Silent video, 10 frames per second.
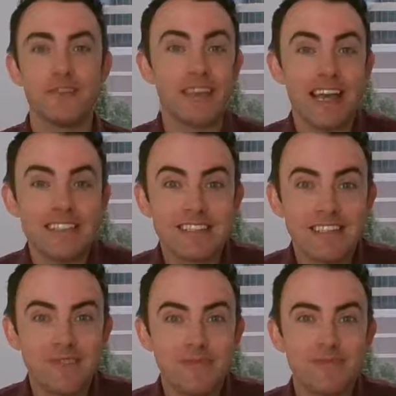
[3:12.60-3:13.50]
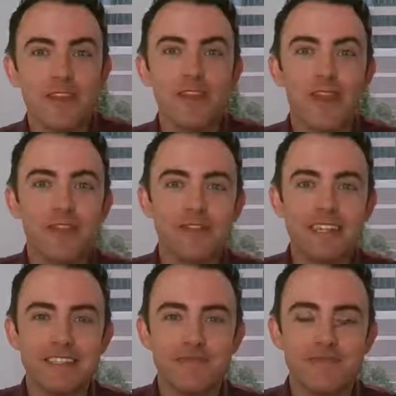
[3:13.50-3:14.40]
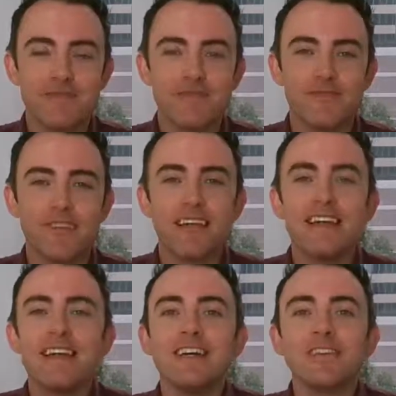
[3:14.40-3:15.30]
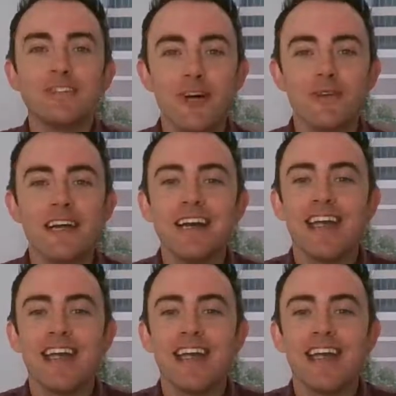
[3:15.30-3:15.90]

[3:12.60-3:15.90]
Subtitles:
The answer? 3. So